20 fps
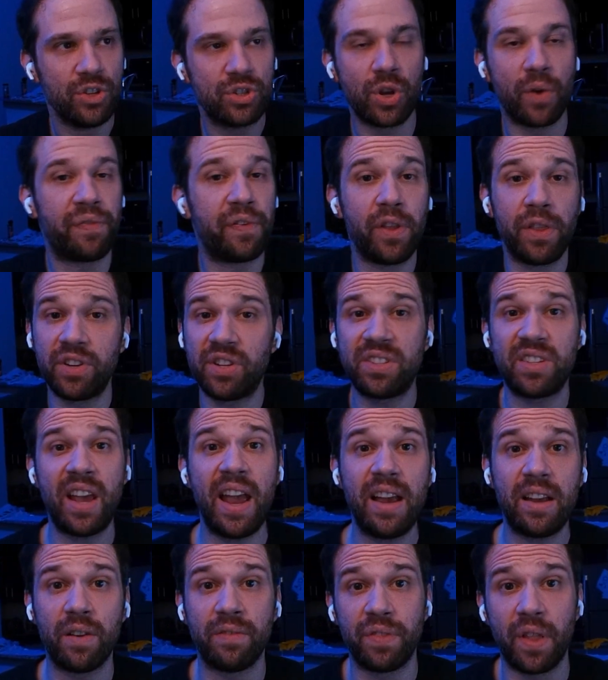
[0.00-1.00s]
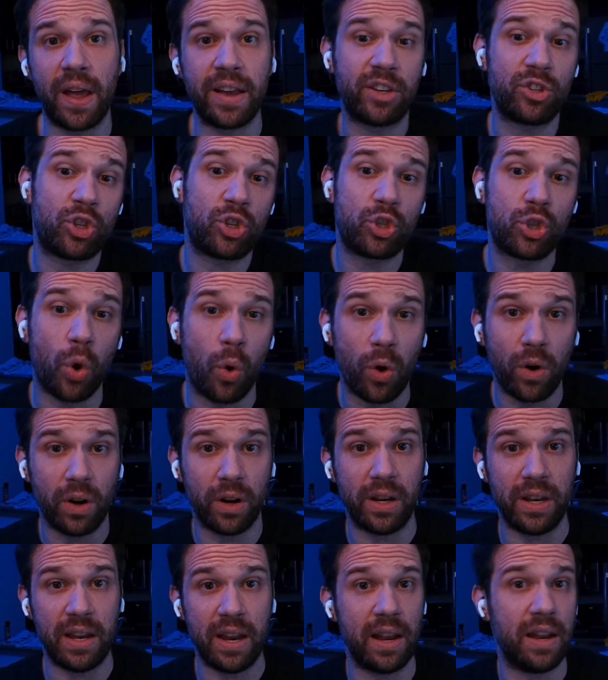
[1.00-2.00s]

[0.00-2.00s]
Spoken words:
So for the sake of like story and